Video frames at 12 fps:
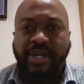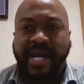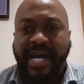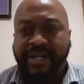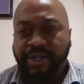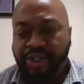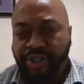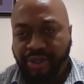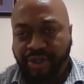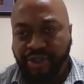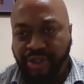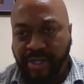How do you
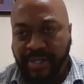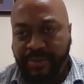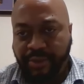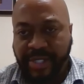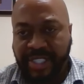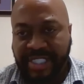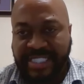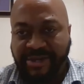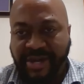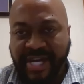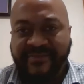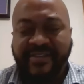st store up treasures in
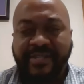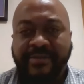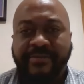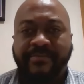heaven?